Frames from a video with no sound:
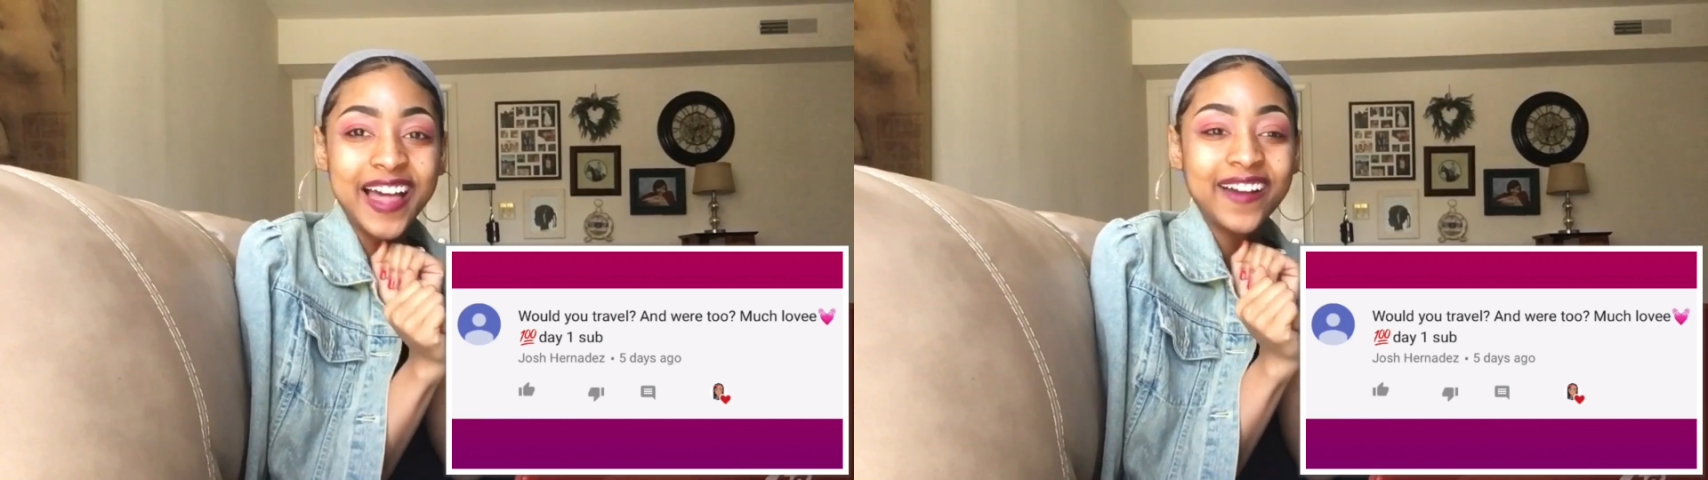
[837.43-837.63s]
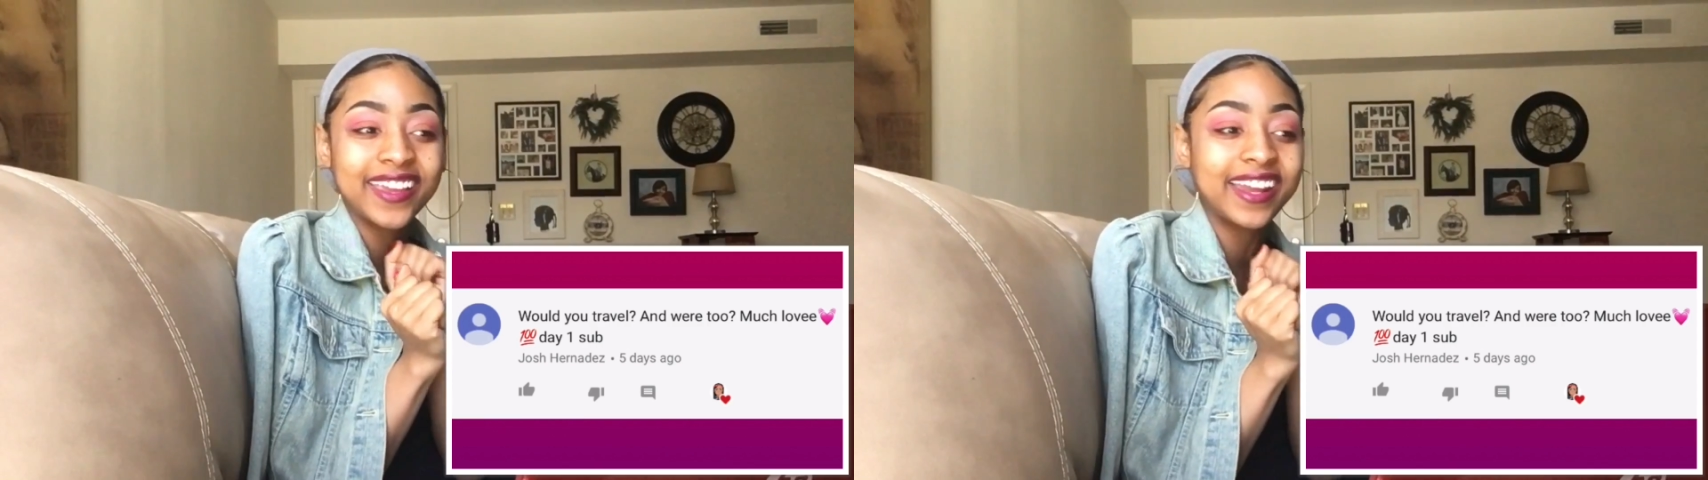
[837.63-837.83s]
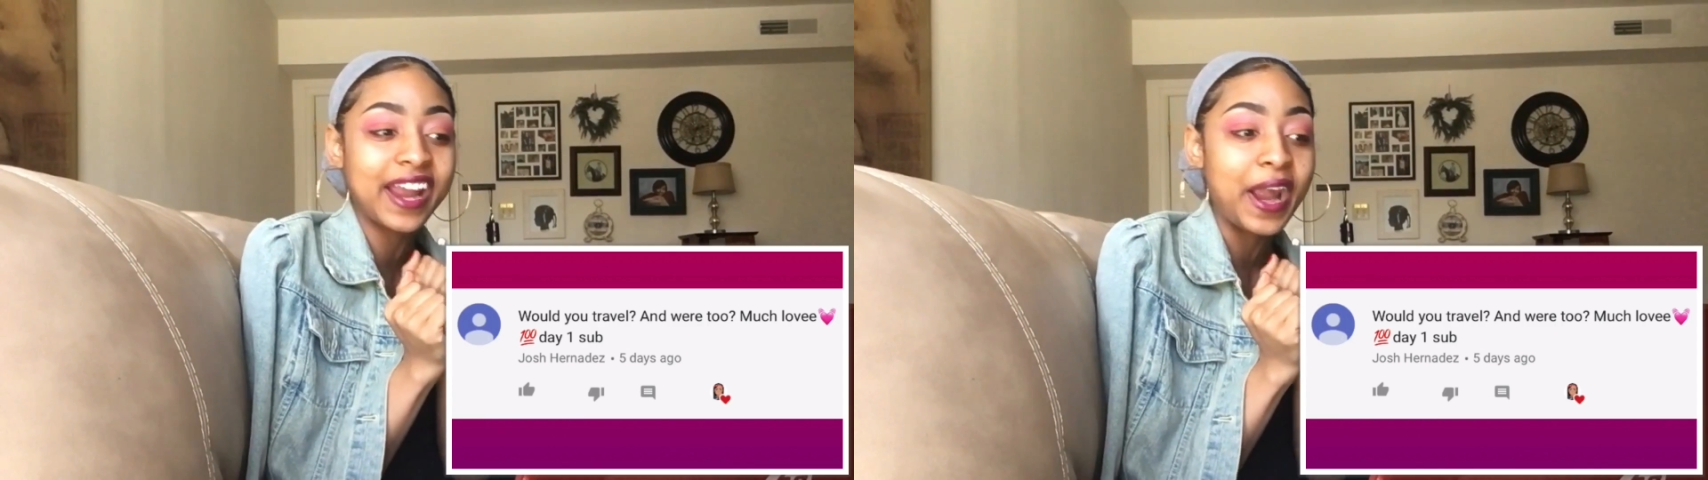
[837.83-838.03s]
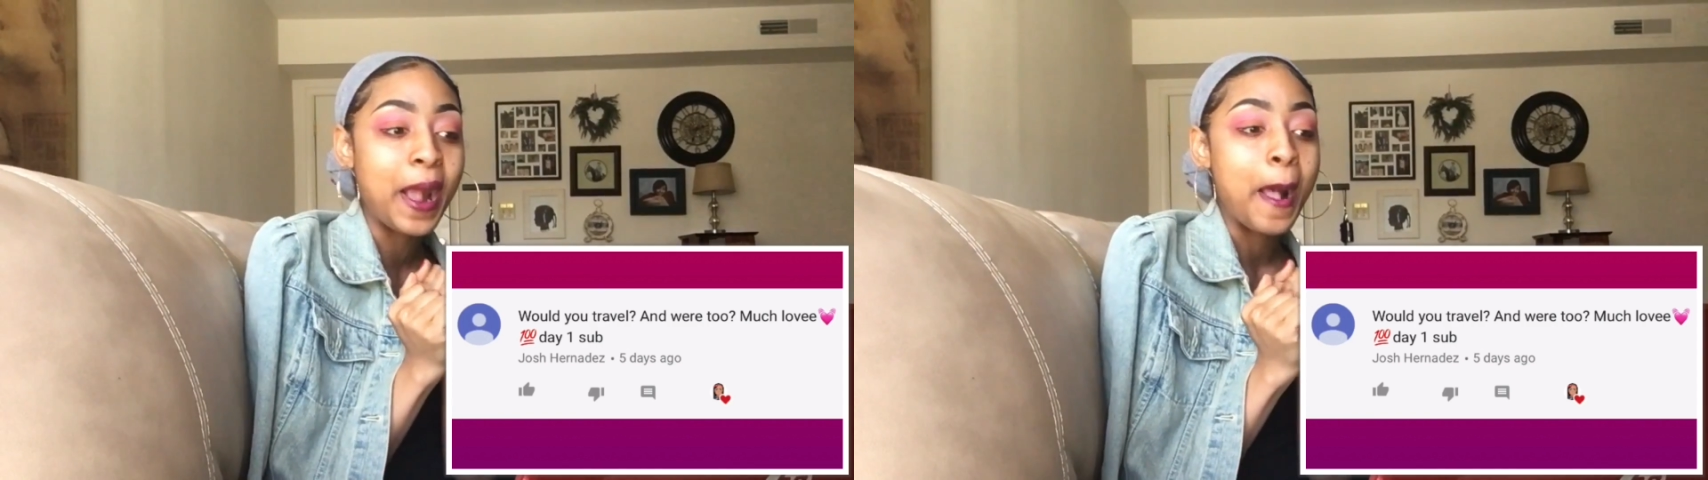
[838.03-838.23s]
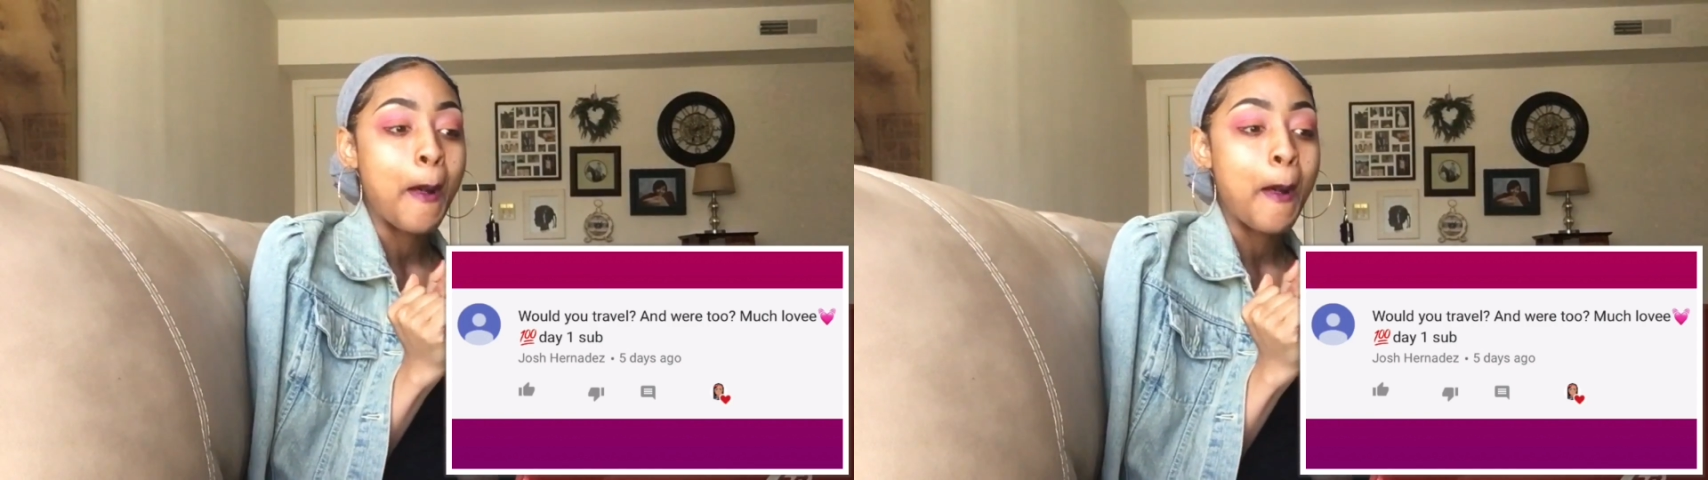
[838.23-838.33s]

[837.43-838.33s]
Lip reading: out here.